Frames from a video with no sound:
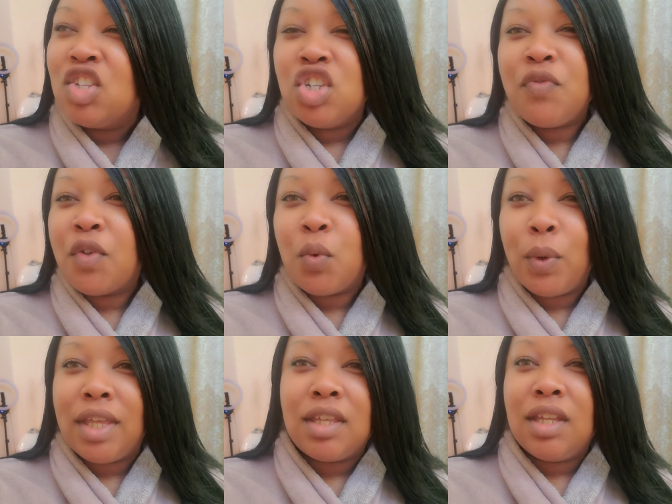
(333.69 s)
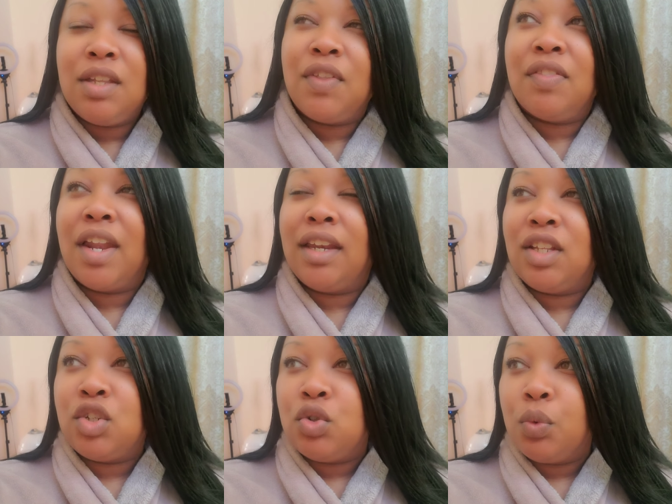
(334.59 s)
just for the week, anything that I
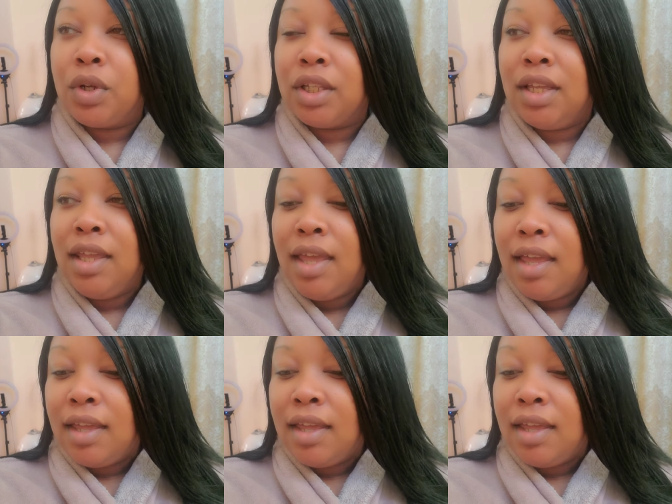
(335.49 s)
need to do, really.